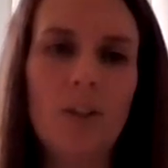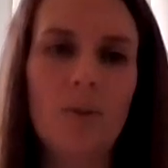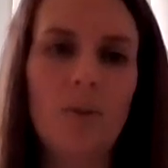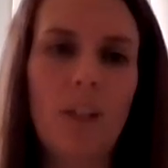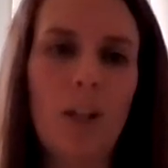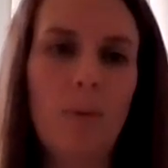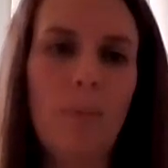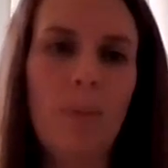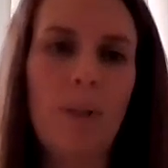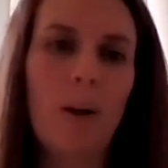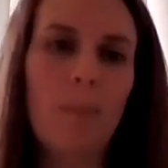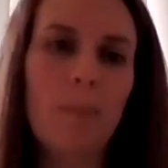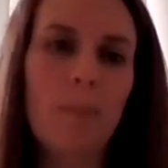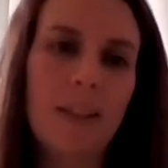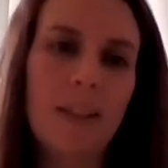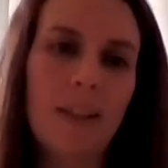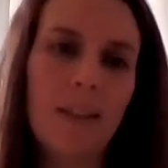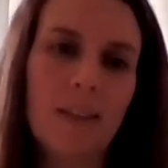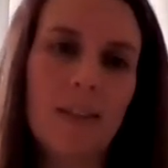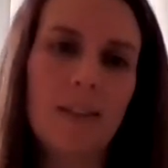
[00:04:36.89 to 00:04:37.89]
So they're being
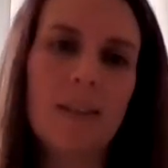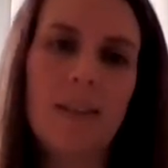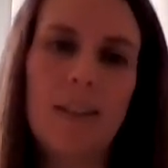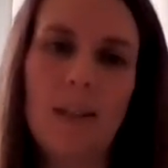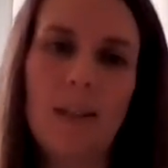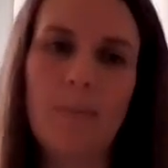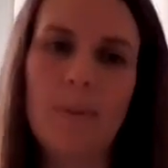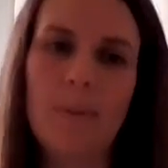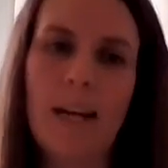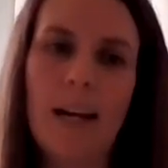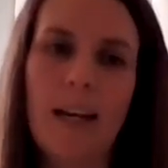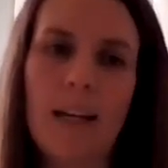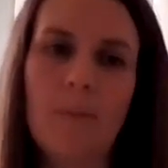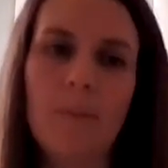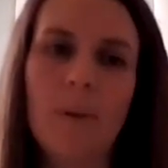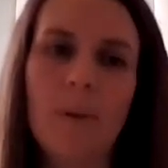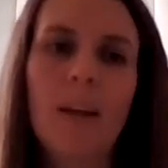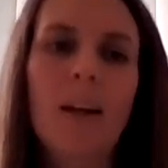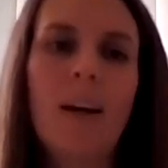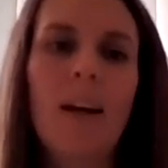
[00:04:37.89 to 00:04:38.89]
upskilled at the same
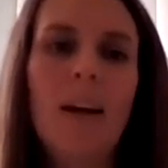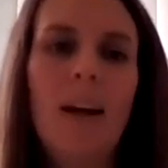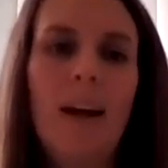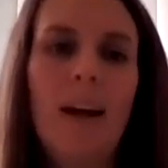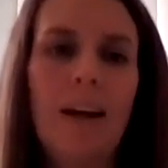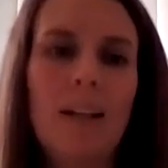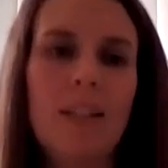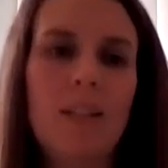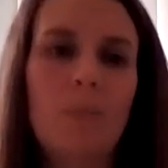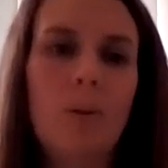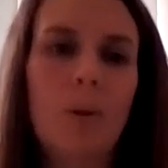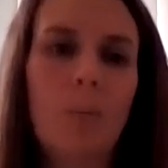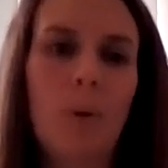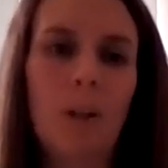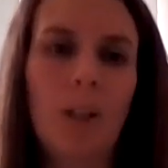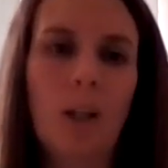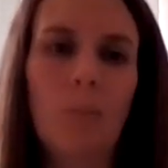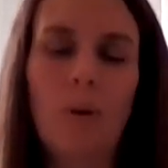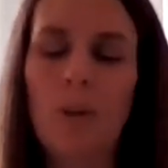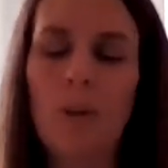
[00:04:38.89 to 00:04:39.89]
time as we're
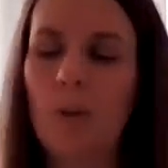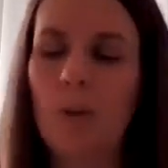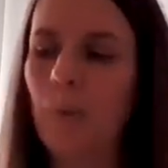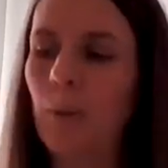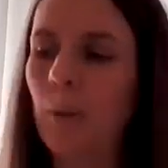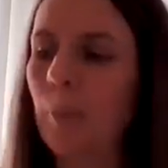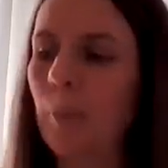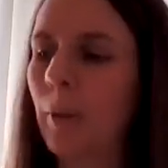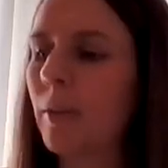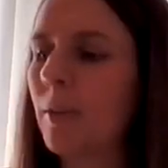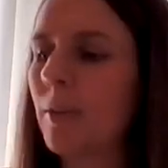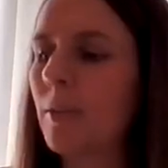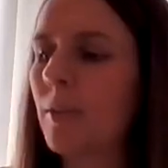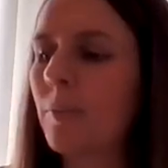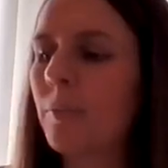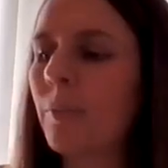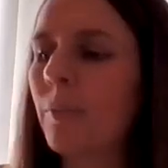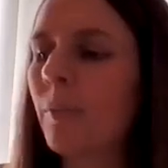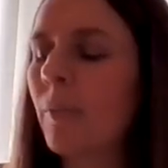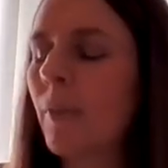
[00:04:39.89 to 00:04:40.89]
working with the
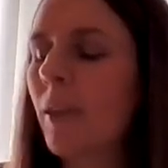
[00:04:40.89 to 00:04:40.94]
pupils.